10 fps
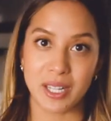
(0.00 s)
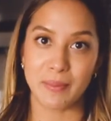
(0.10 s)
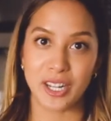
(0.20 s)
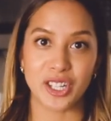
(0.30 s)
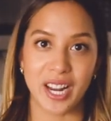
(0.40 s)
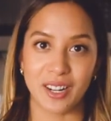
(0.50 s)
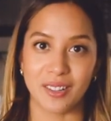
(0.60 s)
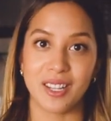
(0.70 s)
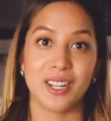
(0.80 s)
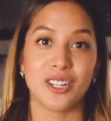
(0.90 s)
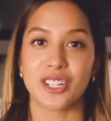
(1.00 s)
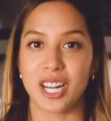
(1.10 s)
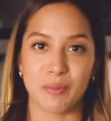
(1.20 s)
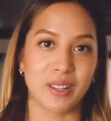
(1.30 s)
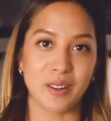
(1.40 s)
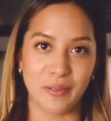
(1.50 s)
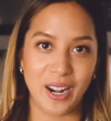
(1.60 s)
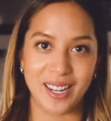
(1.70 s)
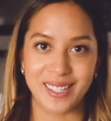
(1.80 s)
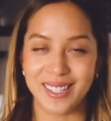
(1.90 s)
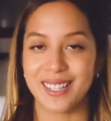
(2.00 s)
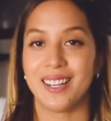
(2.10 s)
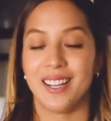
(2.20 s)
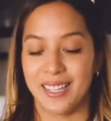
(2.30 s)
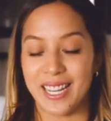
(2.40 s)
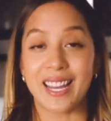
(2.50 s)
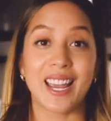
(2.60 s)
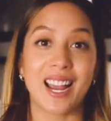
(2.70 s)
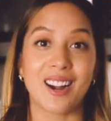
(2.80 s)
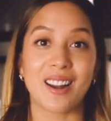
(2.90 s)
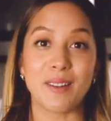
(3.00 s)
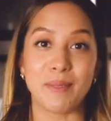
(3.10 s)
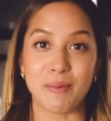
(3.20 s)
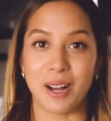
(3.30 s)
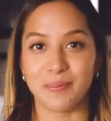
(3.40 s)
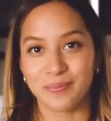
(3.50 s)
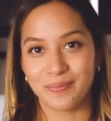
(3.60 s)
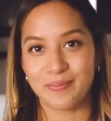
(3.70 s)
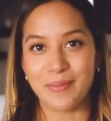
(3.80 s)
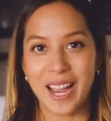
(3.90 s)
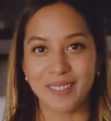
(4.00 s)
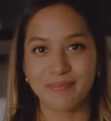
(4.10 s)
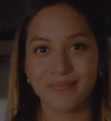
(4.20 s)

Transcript: to my channel. Share with your friends. Take care and be well. Bye.